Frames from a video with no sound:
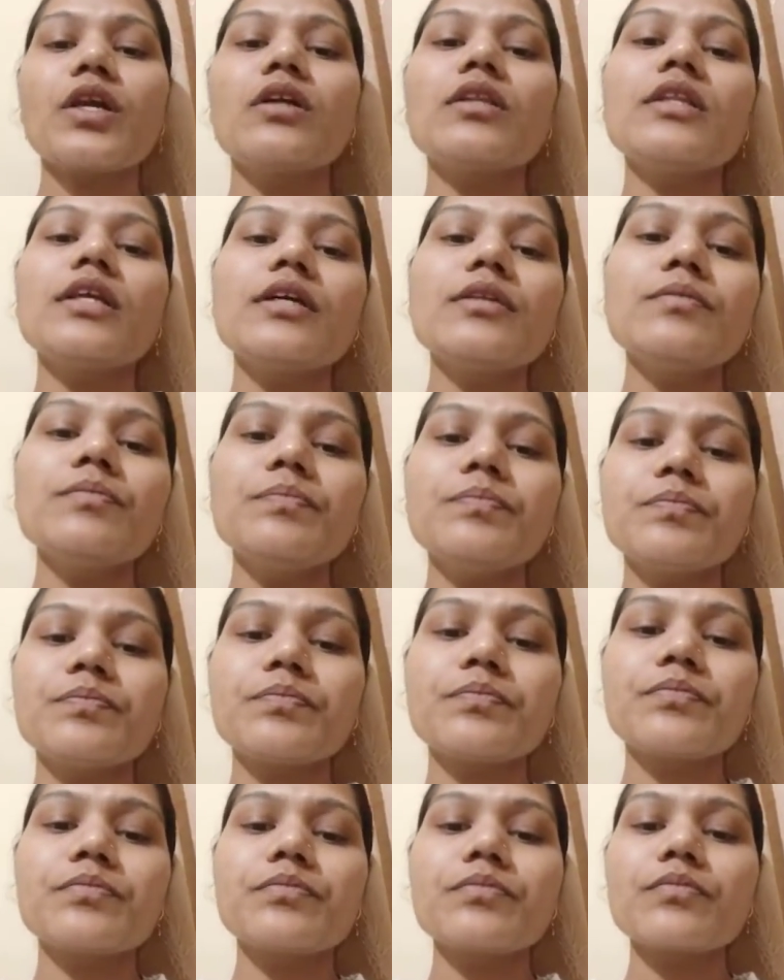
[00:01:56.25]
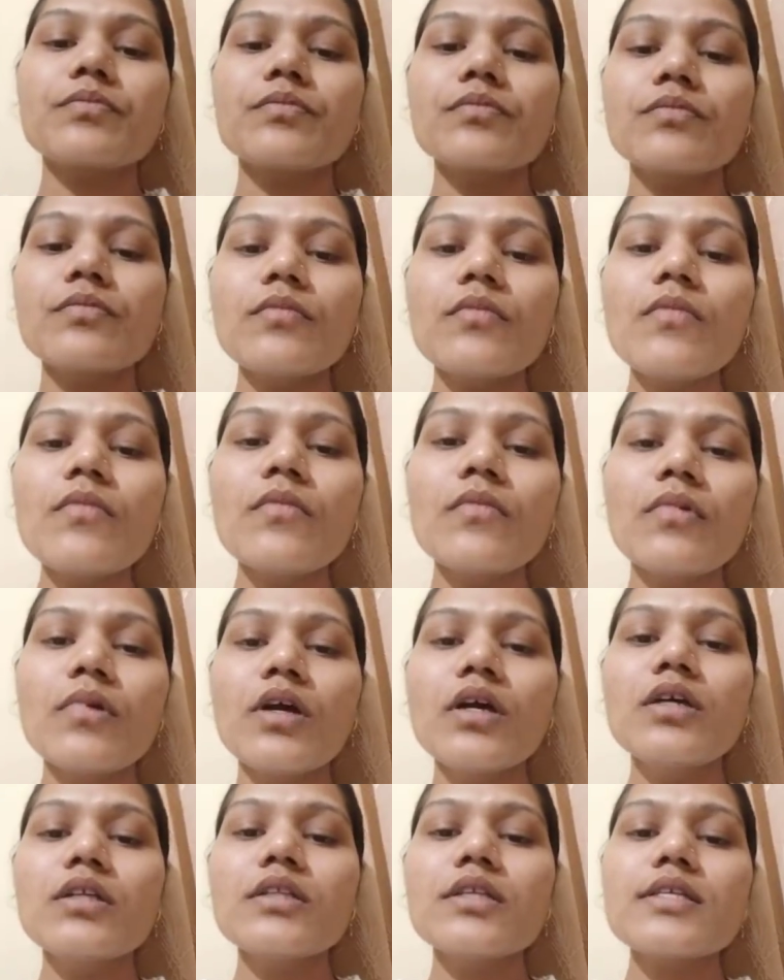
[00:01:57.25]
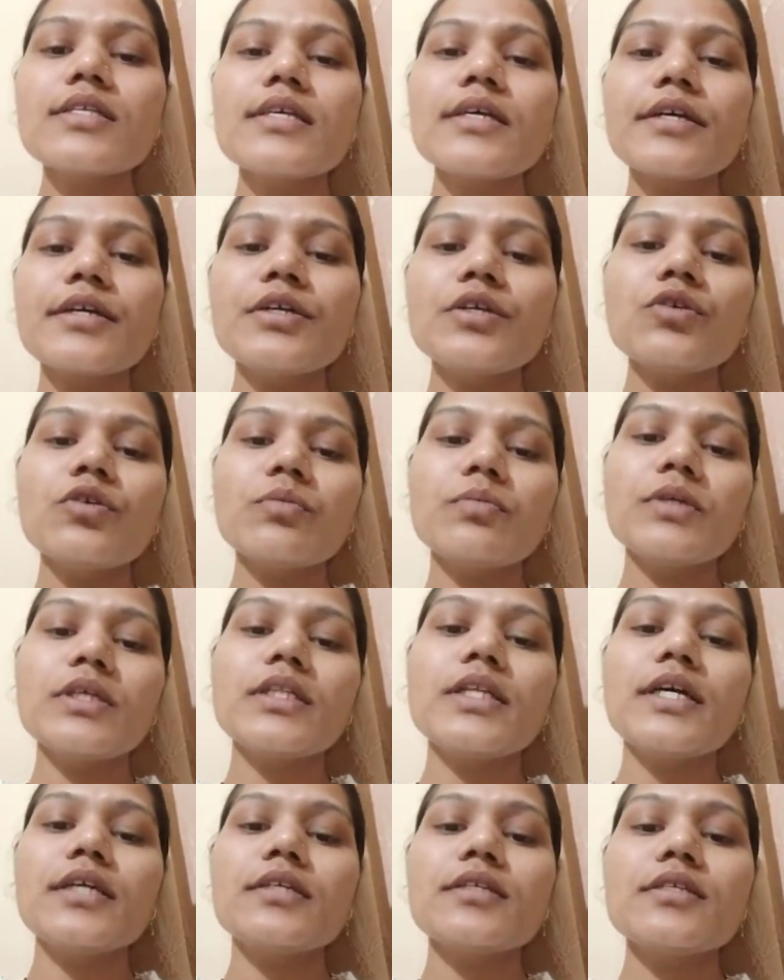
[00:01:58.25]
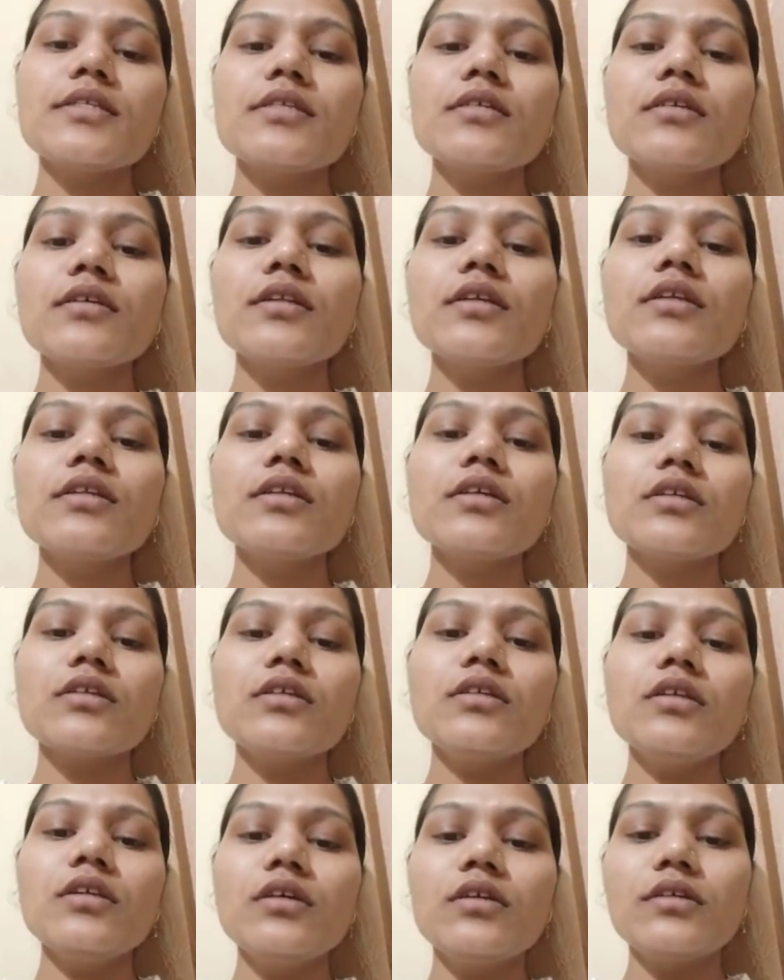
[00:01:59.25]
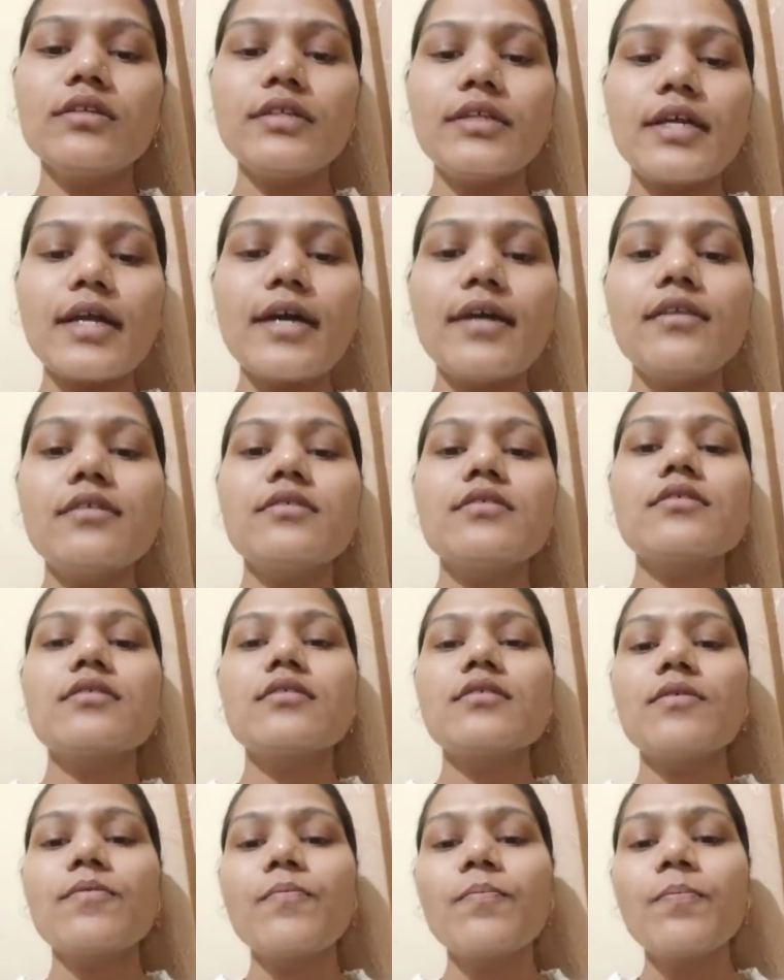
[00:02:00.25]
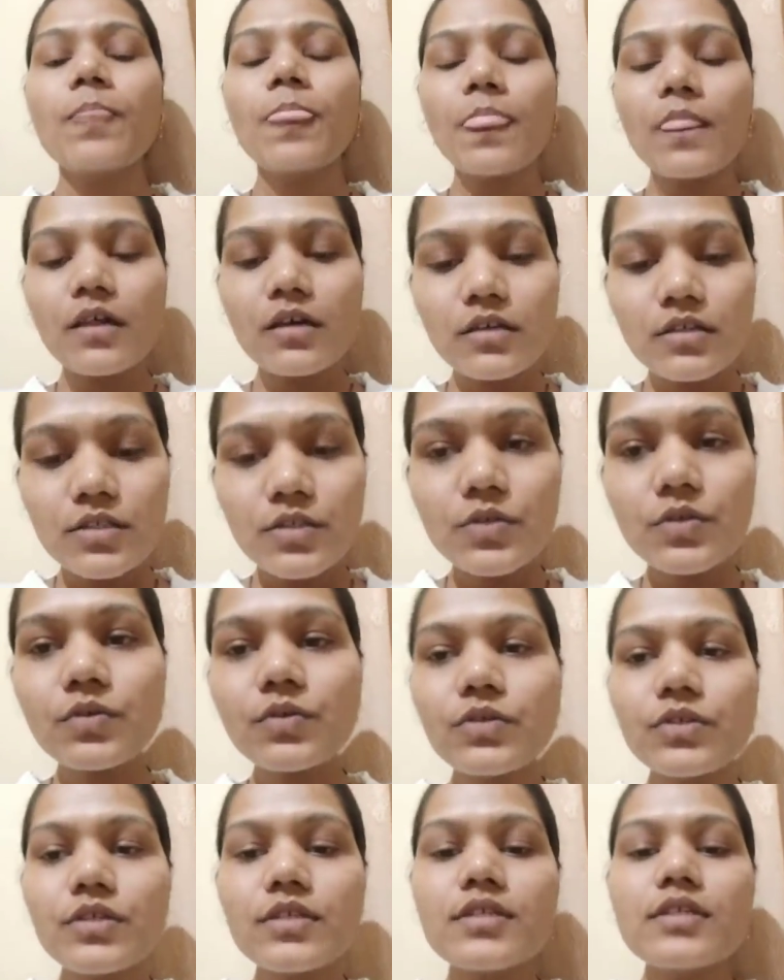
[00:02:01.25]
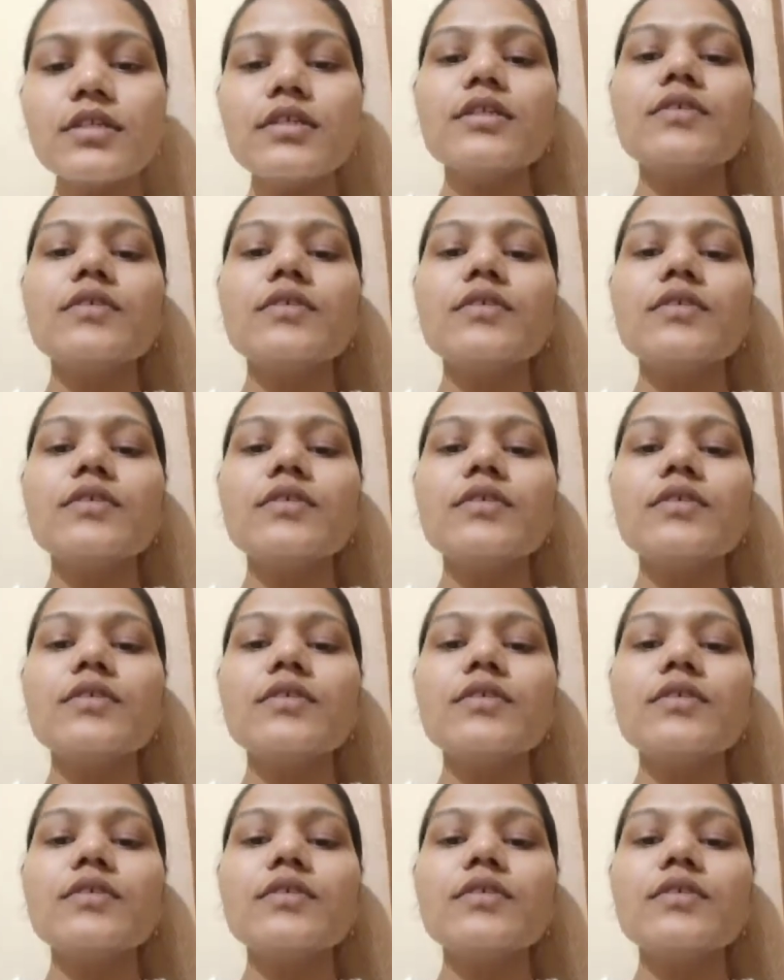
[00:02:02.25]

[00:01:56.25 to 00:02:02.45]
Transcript: Then the second topic, that is the clinical trials. So what is the